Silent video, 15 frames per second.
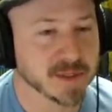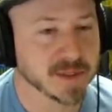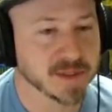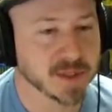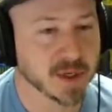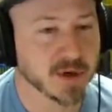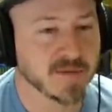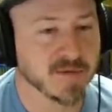
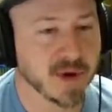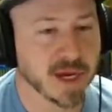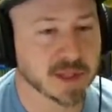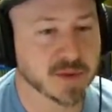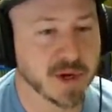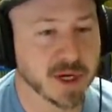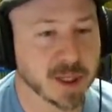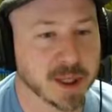So if you
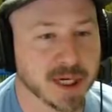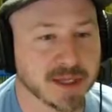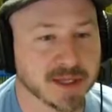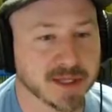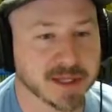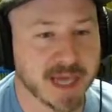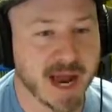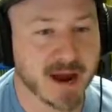guys want to check
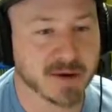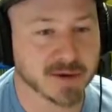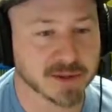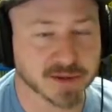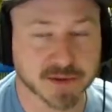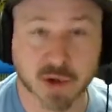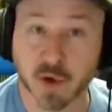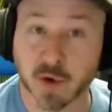this
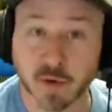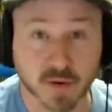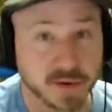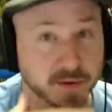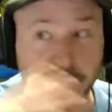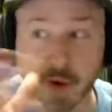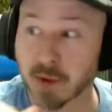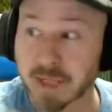out, go
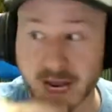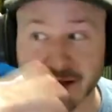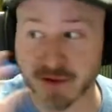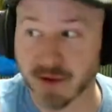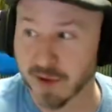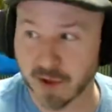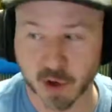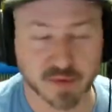
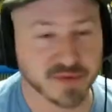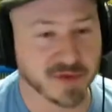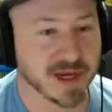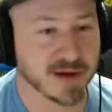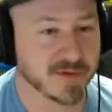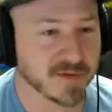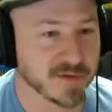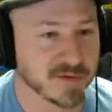download it, go
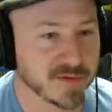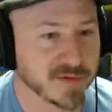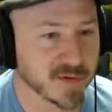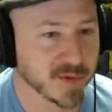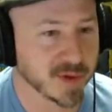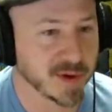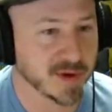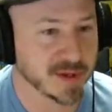play it for
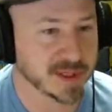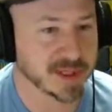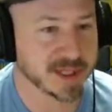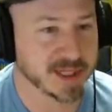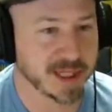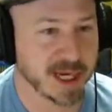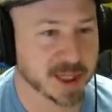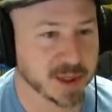real.
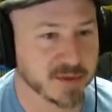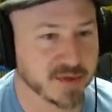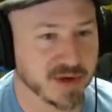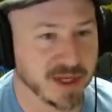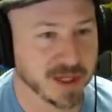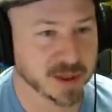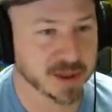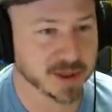It's actually
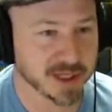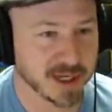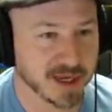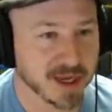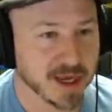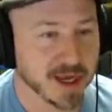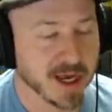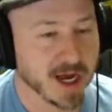pretty interesting
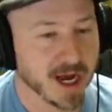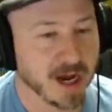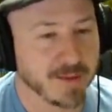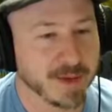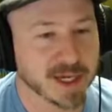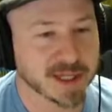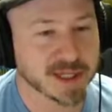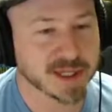
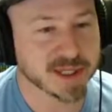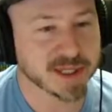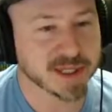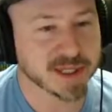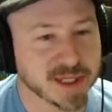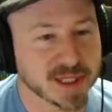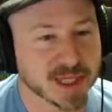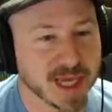because this
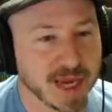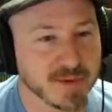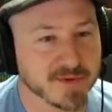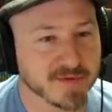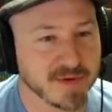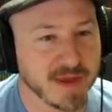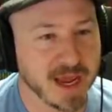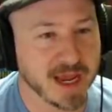the type
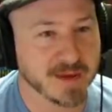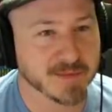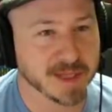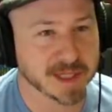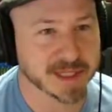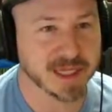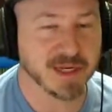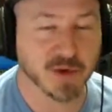of game
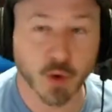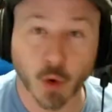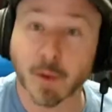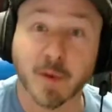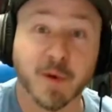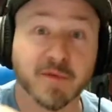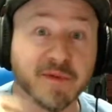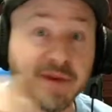that's a
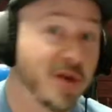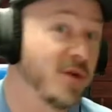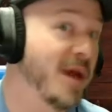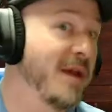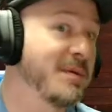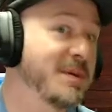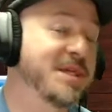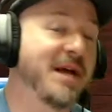normal video
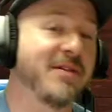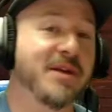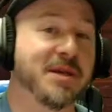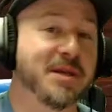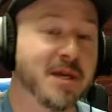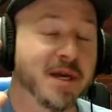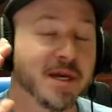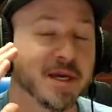game. It's not like
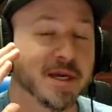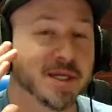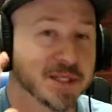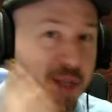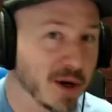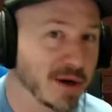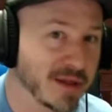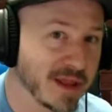
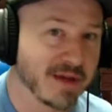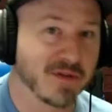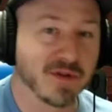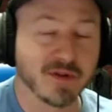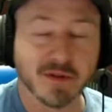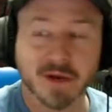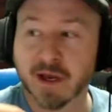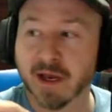start a
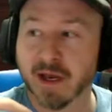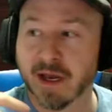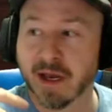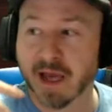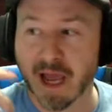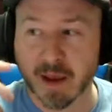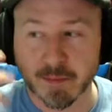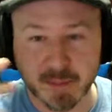level,
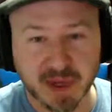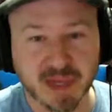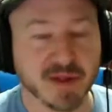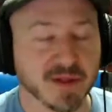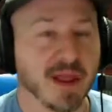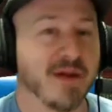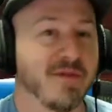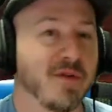beat the
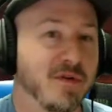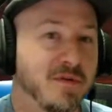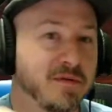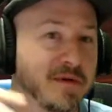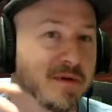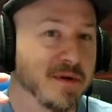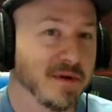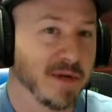level,
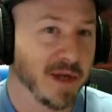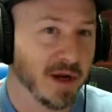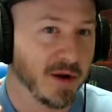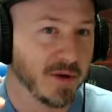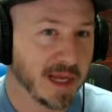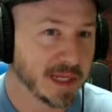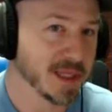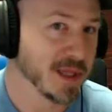you know,
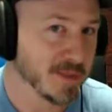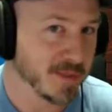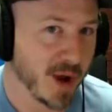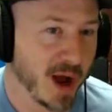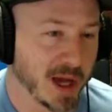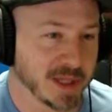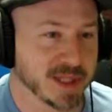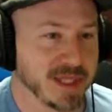get to the
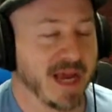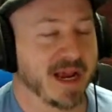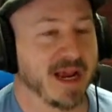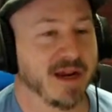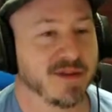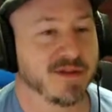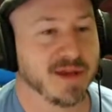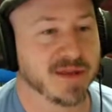boss, that
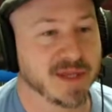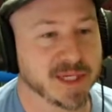kind of thing.